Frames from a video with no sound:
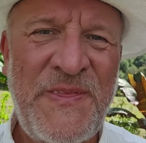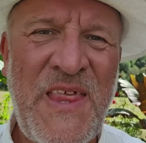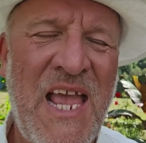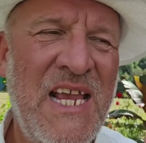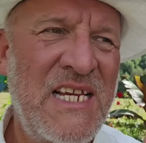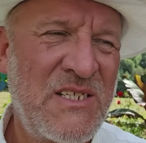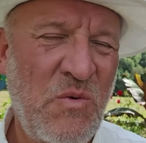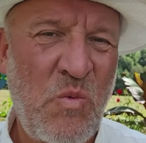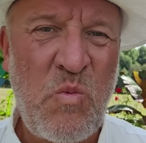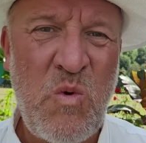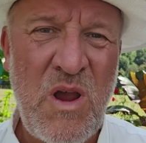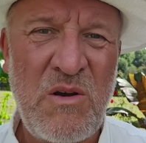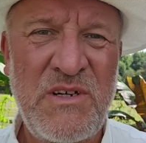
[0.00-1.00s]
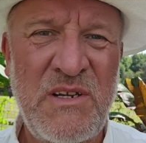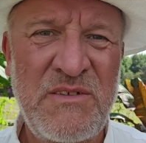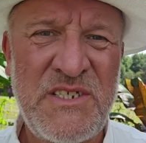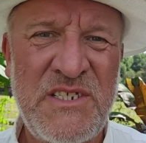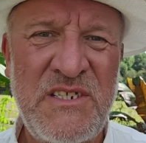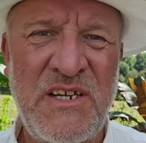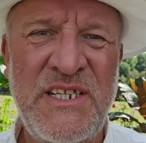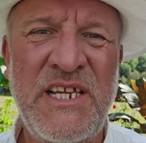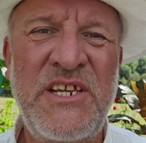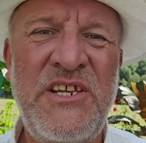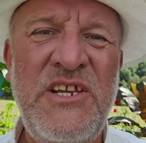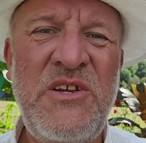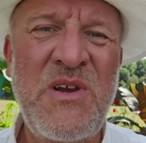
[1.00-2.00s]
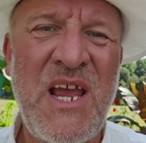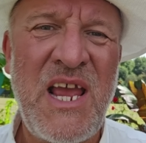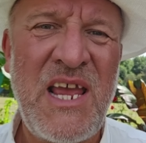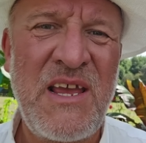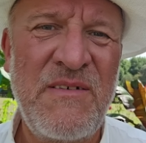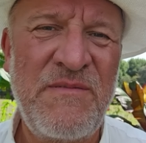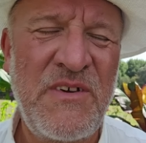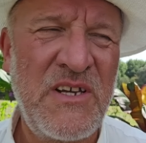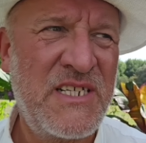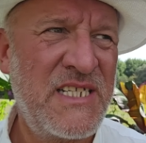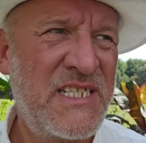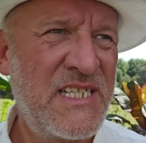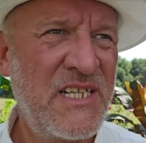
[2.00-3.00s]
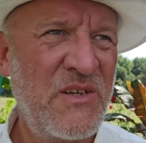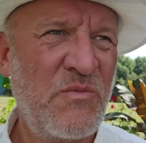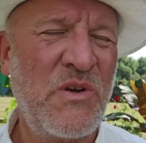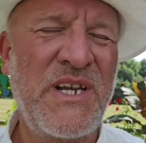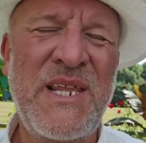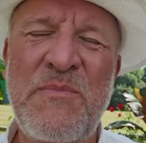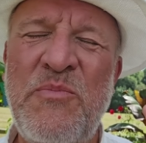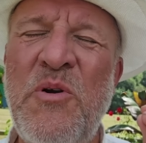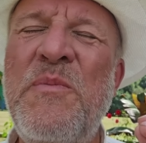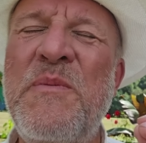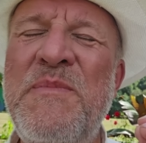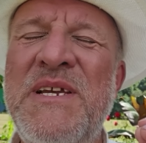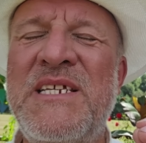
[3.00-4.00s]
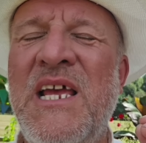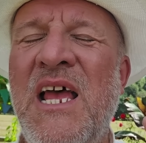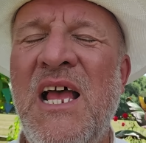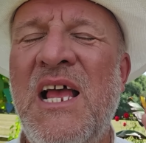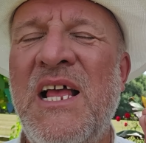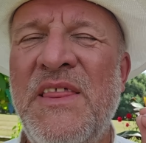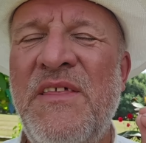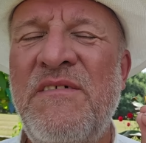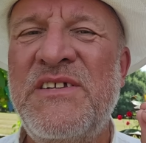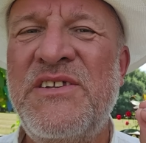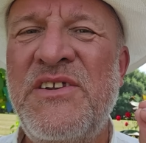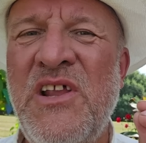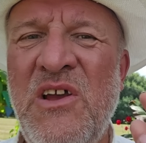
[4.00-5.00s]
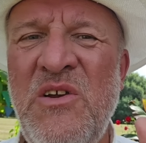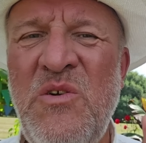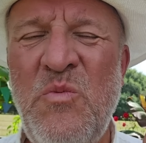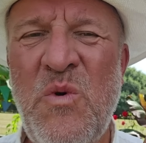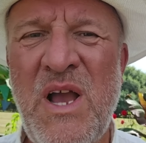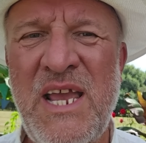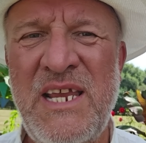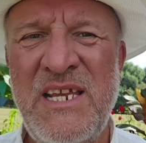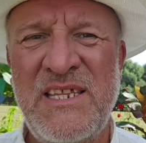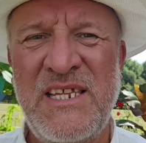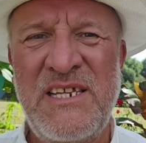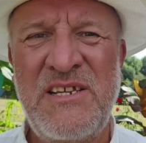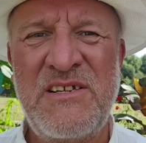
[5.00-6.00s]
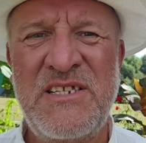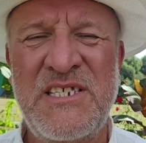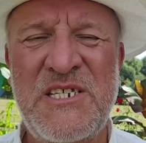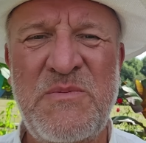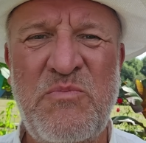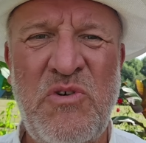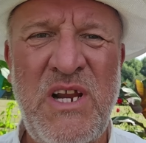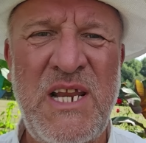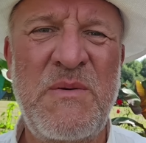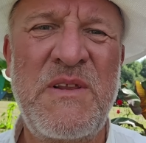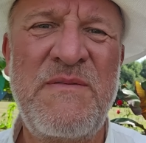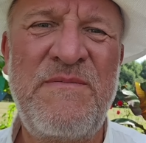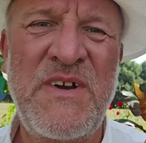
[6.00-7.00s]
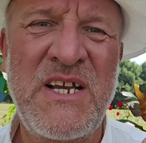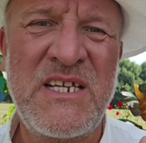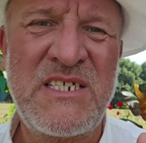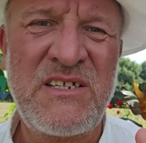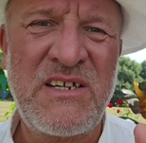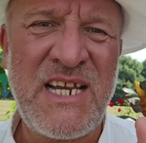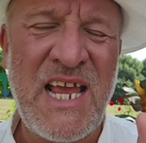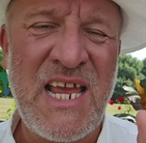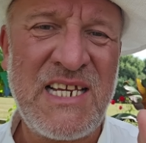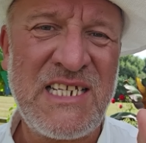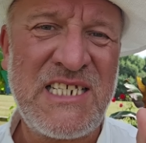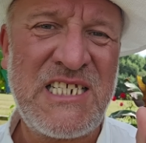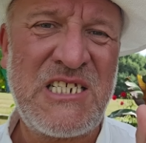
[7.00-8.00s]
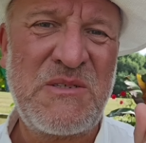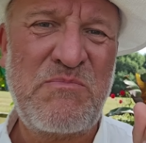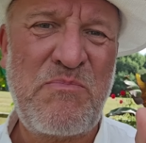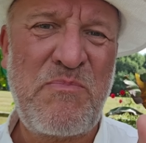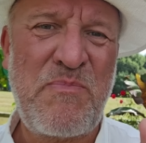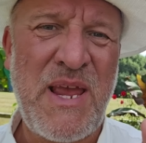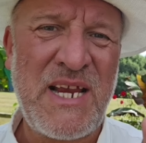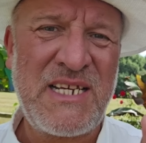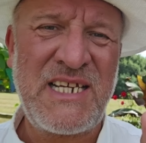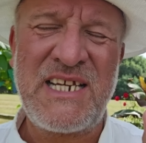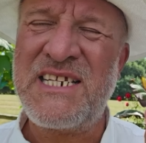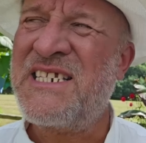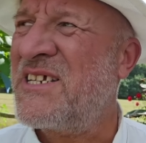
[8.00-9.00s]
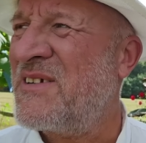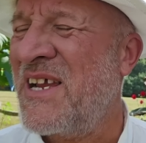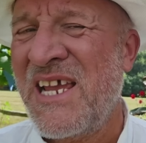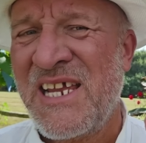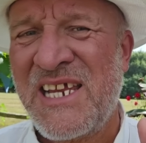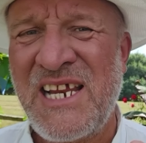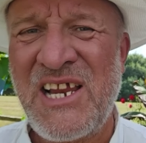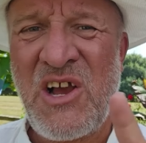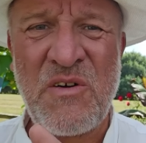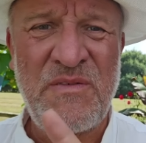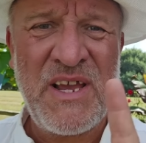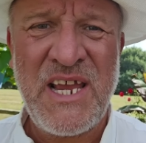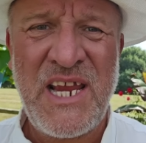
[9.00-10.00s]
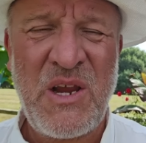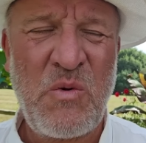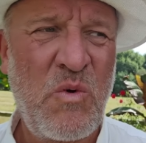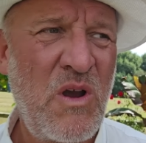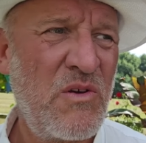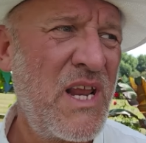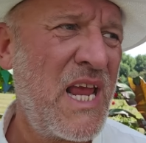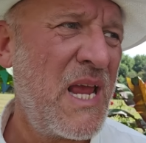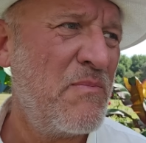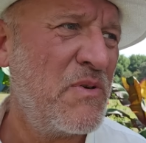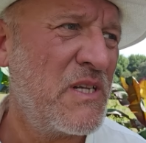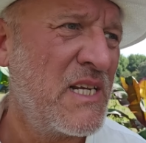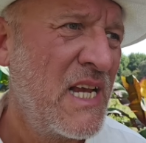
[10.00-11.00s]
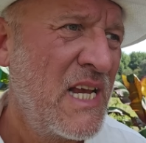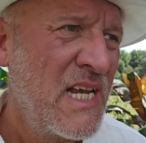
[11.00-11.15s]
that is a well-known sign that you have verticillium wilt. Now the problem is, there is no way that you can spray that with a fungicide and expect it to kill it off. It won't happen.